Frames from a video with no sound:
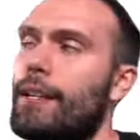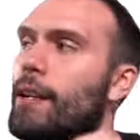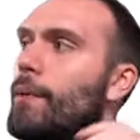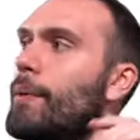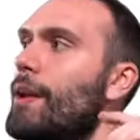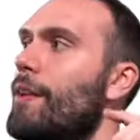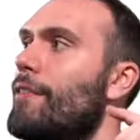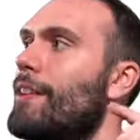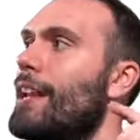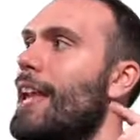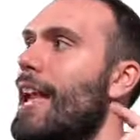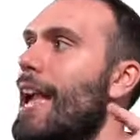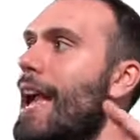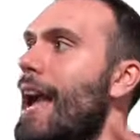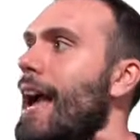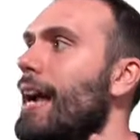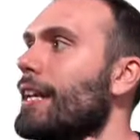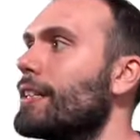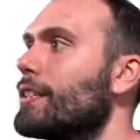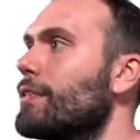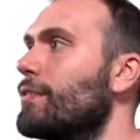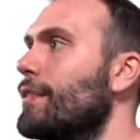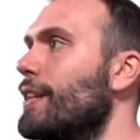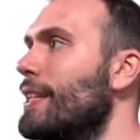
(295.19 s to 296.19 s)
Now we have an
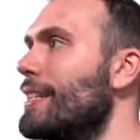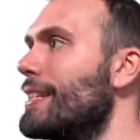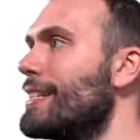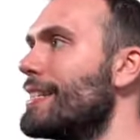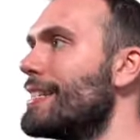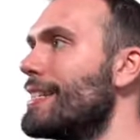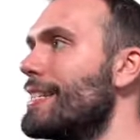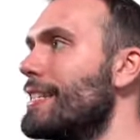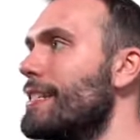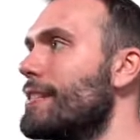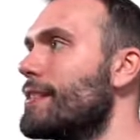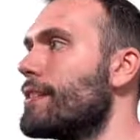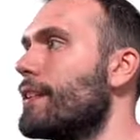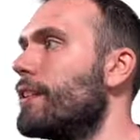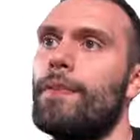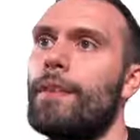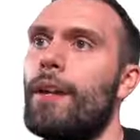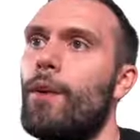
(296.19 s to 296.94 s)
activated T cell.